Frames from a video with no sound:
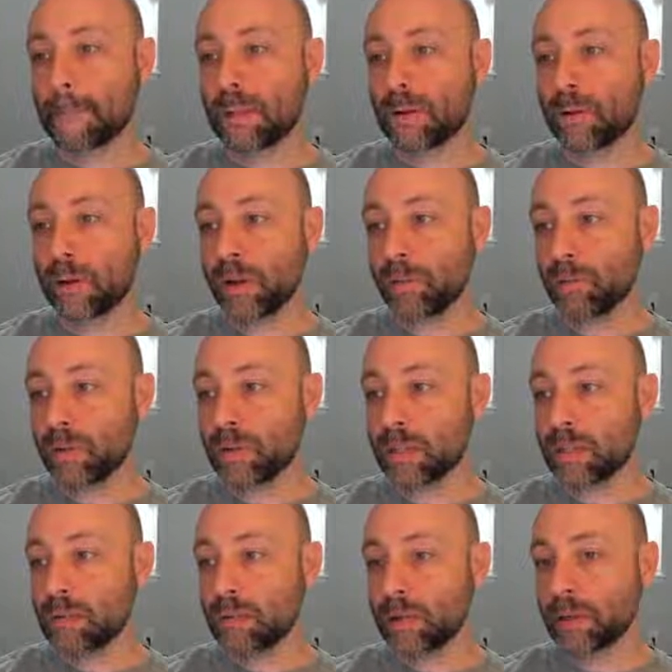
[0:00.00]
Okay, we
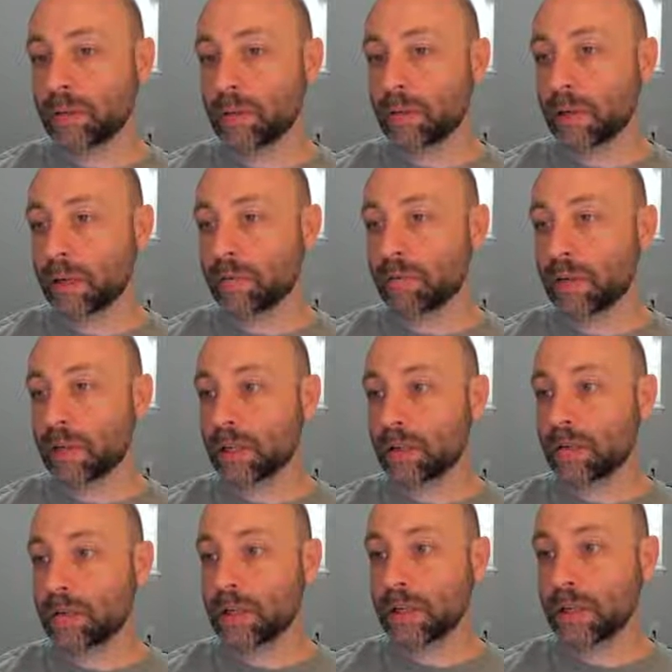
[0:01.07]
see we have the right
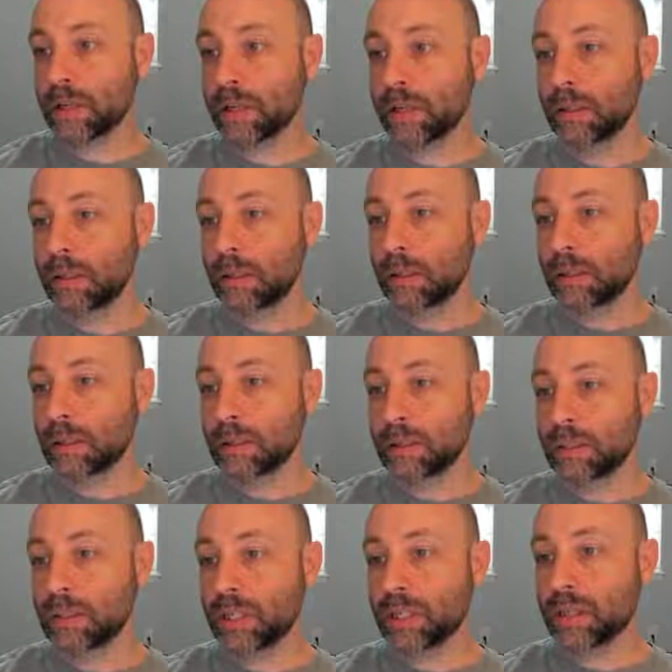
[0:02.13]
value there. Let's
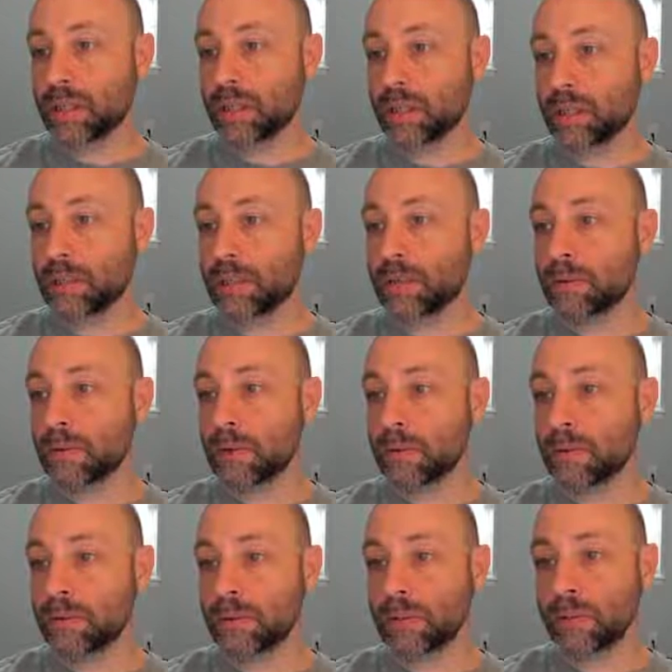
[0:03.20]
change this to
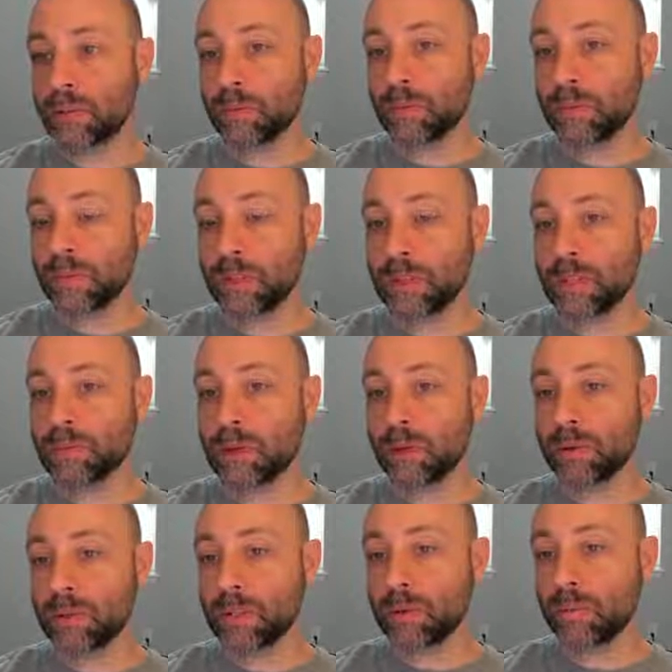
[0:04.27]
0. So with 0, we
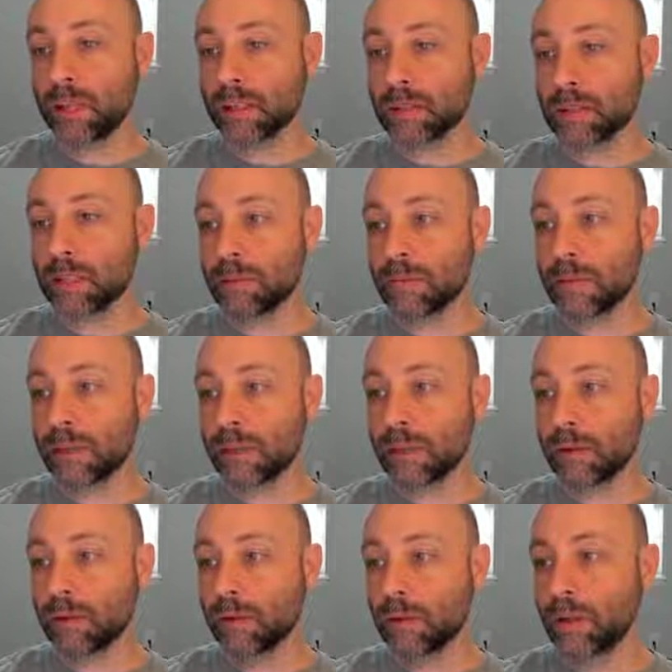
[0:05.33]
should get back the same
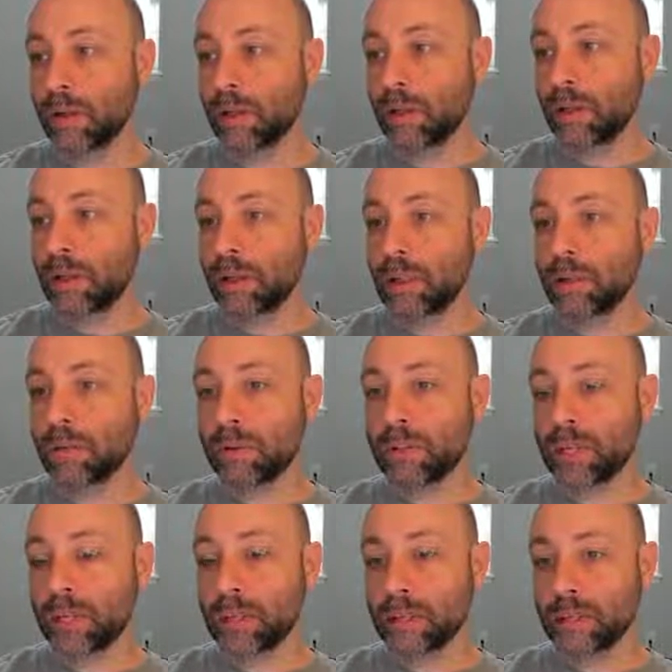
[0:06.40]
value. If we
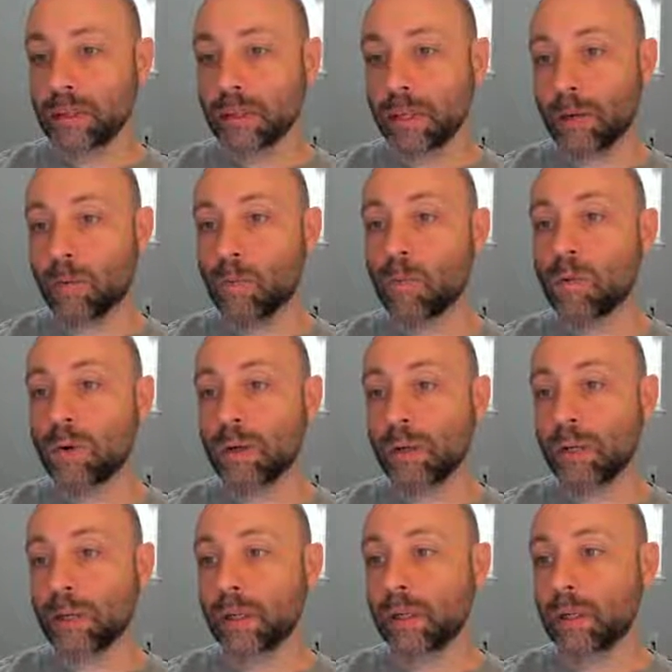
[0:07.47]
change it to like
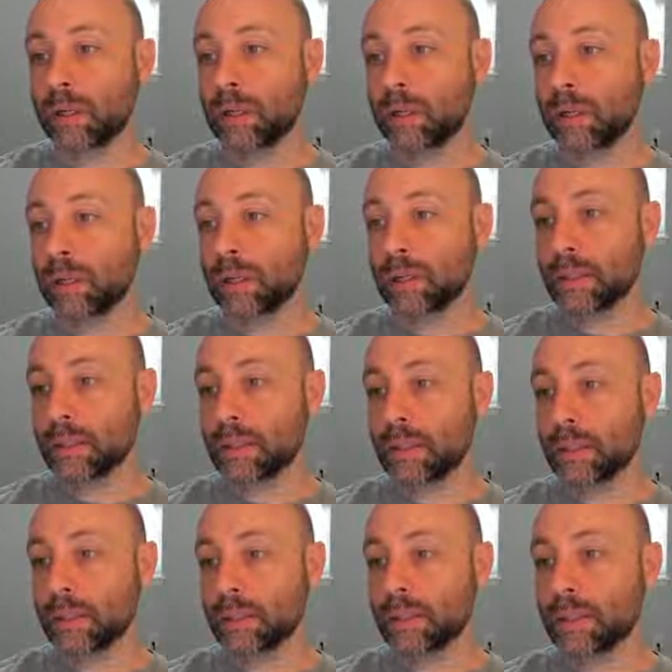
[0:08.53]
1, and then
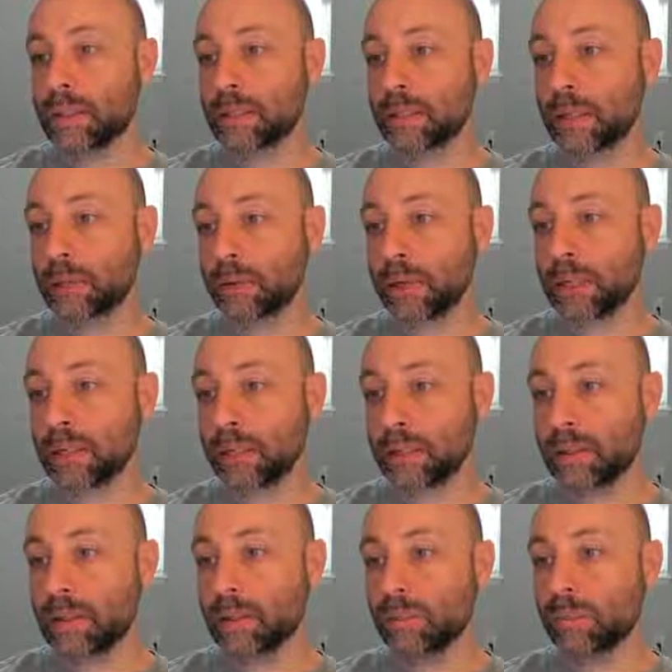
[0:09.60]
say the discount rate's like
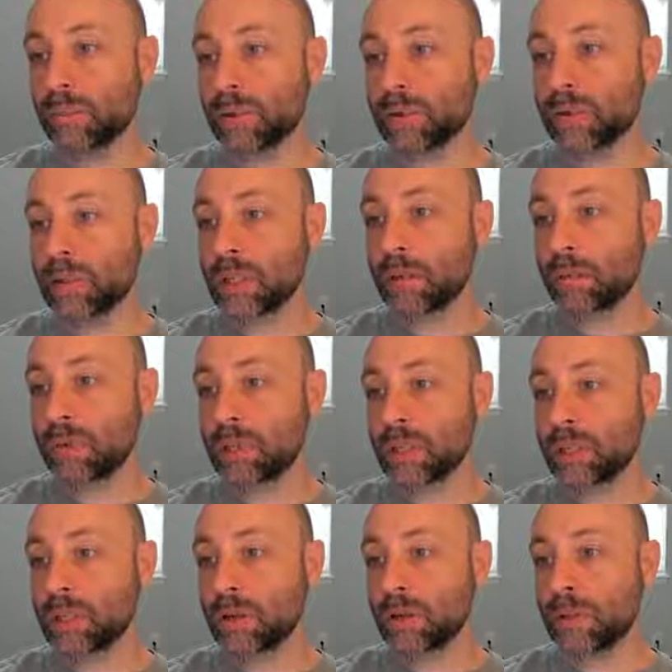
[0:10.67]
10%, we
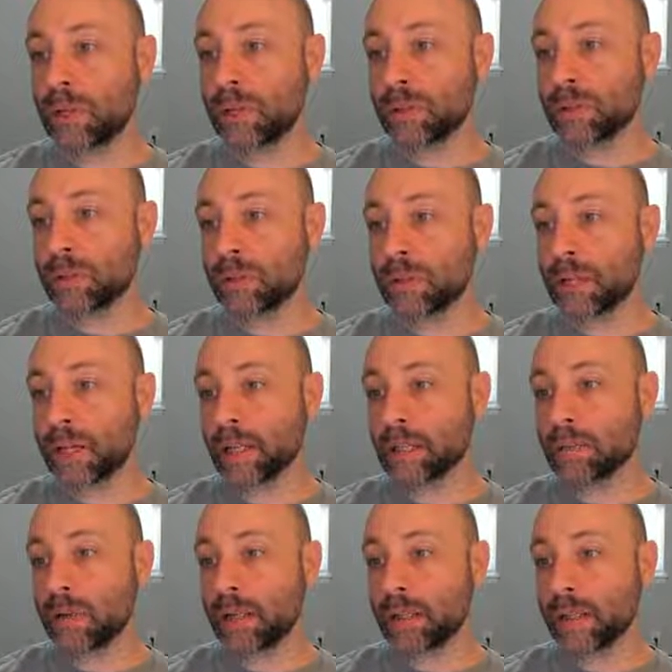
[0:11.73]
should know the answer to that
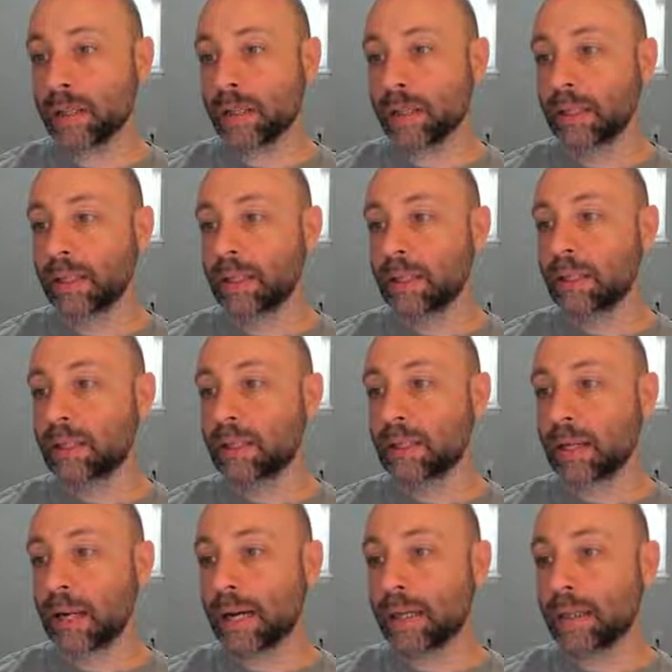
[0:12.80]
is about like
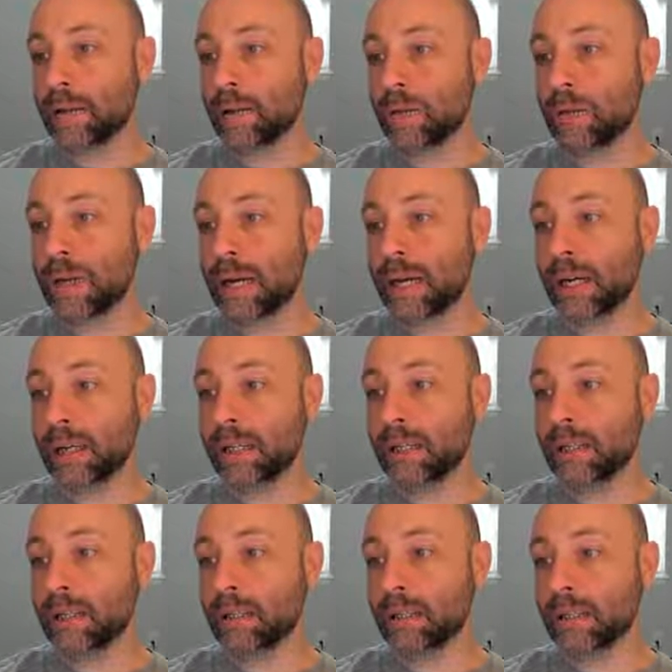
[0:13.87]
909.
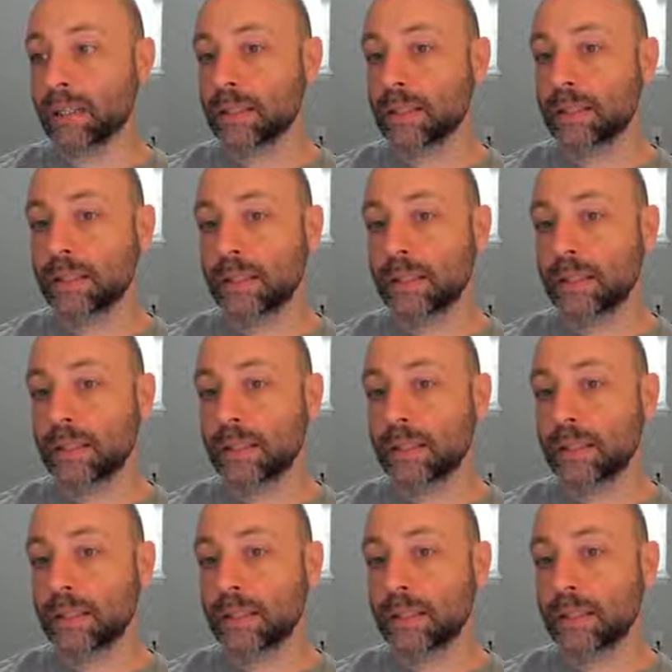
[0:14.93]
Yes,